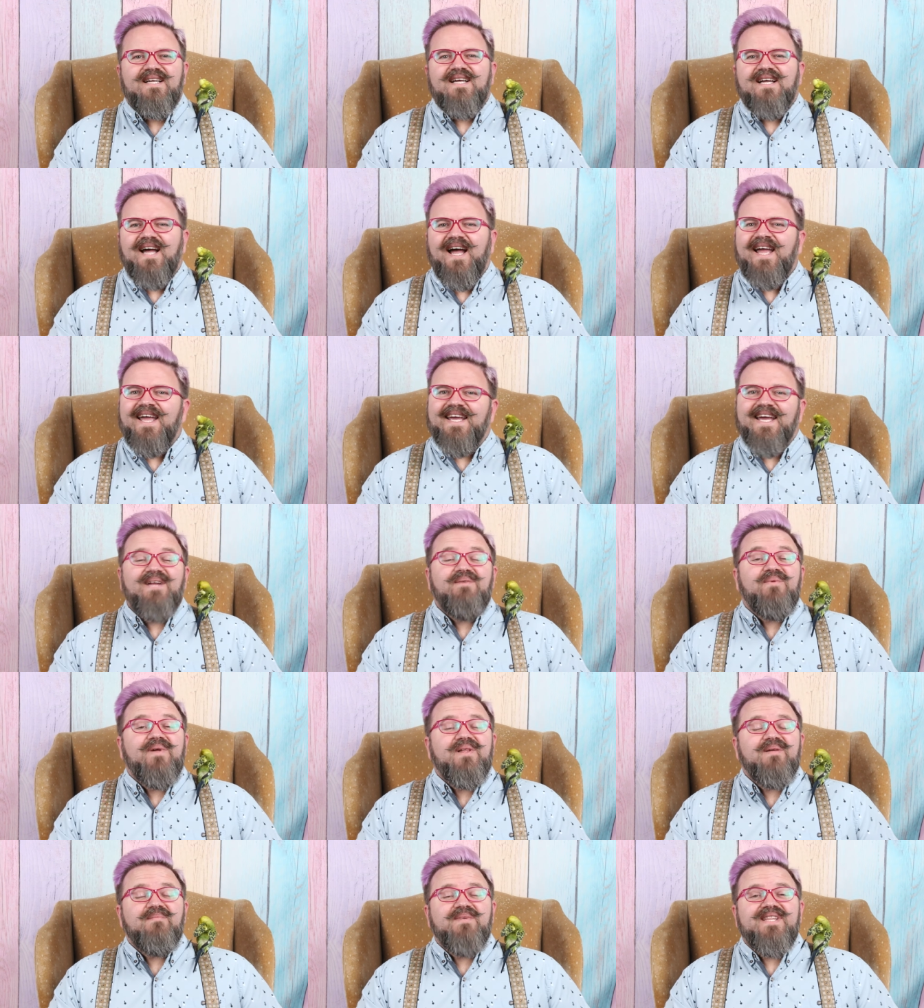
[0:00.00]
Hi, and
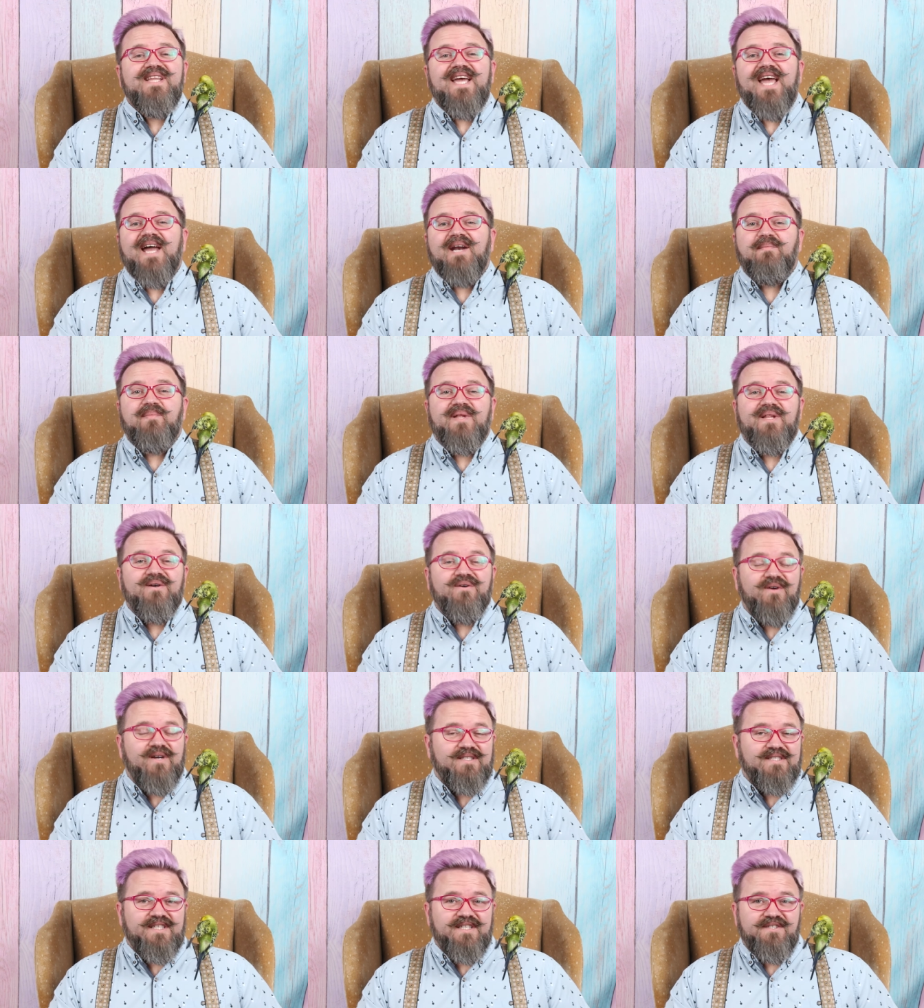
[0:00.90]
welcome to the Caterpillar
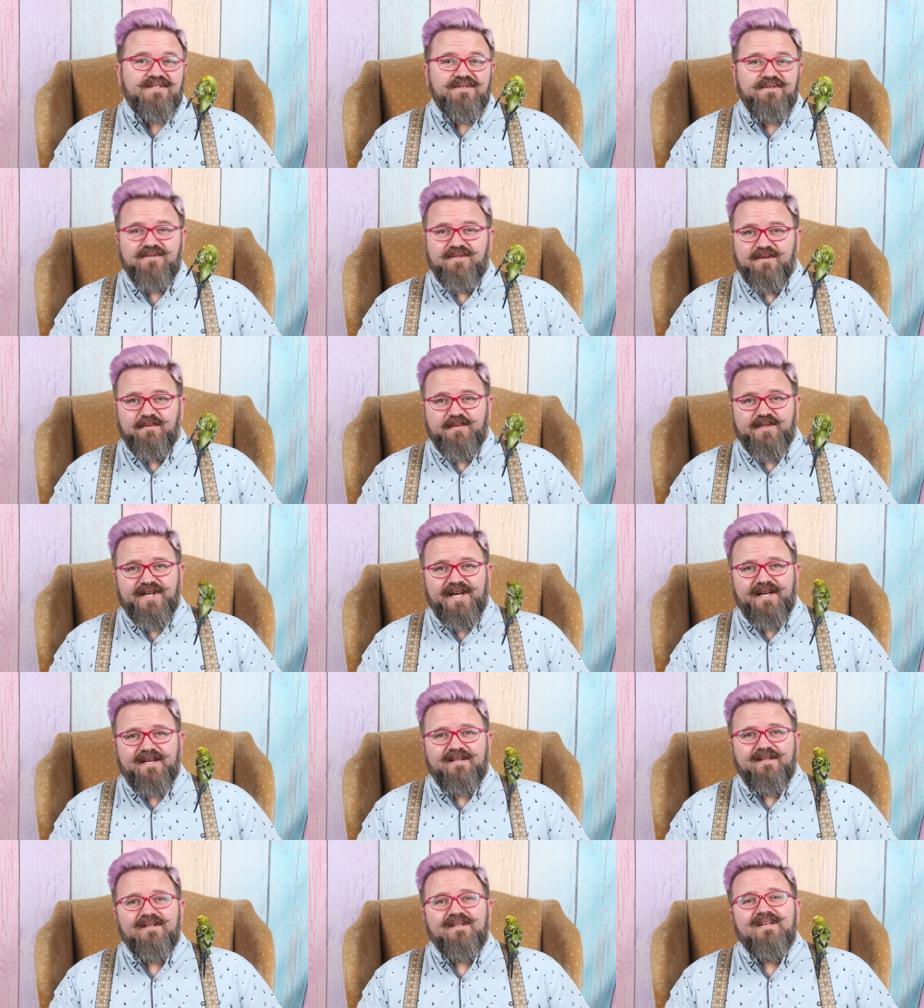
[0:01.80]
Cross Stitch YouTube
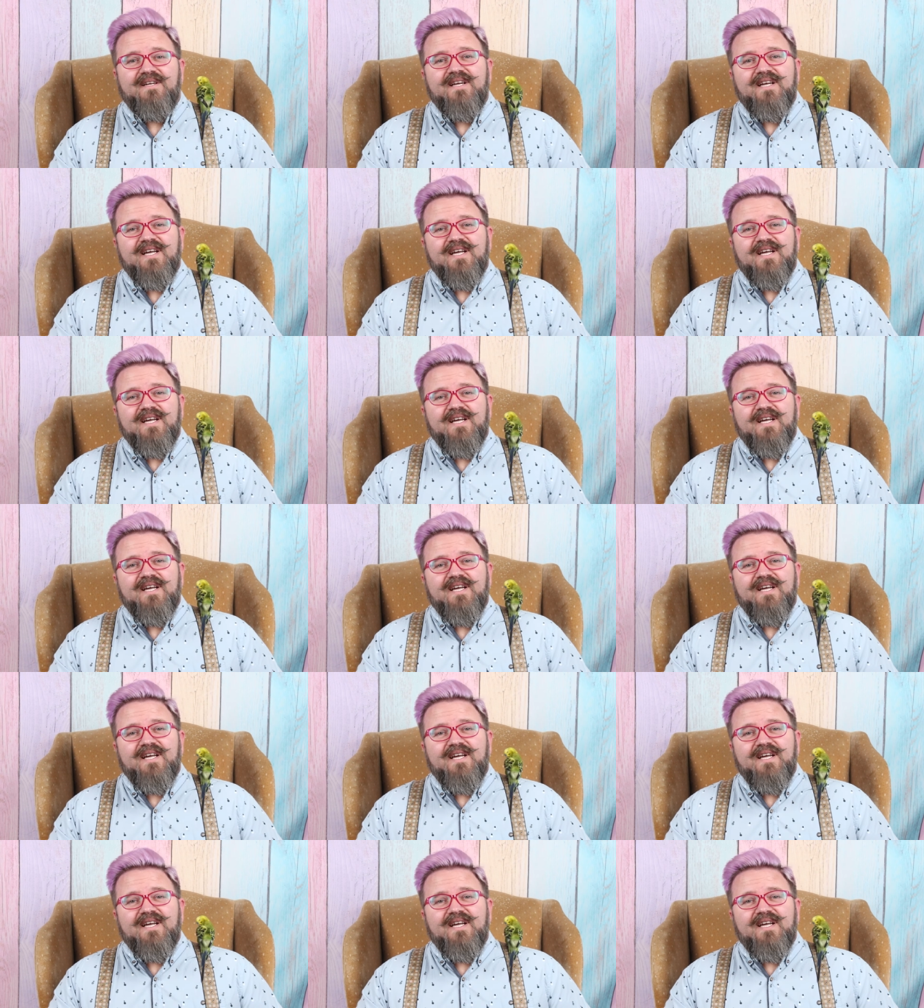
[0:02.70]
channel.